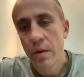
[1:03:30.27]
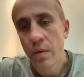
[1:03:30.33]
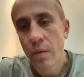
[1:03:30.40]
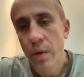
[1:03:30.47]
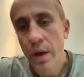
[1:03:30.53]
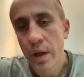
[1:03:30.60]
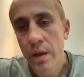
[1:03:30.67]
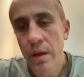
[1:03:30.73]

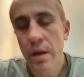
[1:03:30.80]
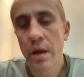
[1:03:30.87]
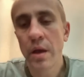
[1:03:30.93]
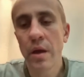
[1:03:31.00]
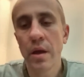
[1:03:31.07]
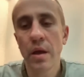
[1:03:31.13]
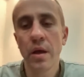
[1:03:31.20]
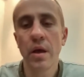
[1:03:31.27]
When
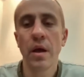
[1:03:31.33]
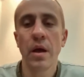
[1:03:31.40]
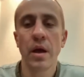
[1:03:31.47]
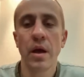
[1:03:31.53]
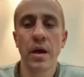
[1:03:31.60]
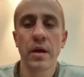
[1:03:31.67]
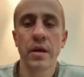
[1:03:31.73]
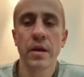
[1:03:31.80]

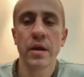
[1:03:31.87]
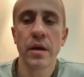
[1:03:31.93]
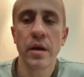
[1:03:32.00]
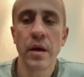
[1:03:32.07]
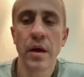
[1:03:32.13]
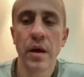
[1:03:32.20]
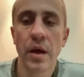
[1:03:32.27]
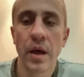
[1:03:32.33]

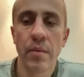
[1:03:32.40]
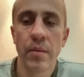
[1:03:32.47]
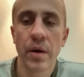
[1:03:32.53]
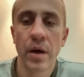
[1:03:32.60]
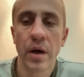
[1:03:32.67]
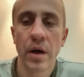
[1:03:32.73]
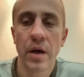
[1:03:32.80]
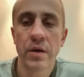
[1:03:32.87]

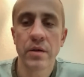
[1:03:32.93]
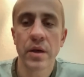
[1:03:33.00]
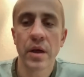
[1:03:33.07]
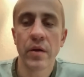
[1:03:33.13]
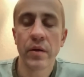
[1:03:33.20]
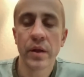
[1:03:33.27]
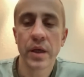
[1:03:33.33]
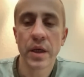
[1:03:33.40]

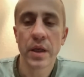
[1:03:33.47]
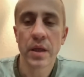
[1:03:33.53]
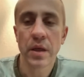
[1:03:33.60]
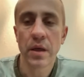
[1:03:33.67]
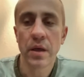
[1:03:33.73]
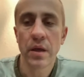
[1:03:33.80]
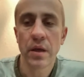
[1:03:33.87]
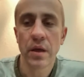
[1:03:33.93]
XMR
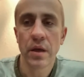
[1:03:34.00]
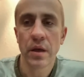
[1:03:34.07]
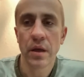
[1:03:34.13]
releasing,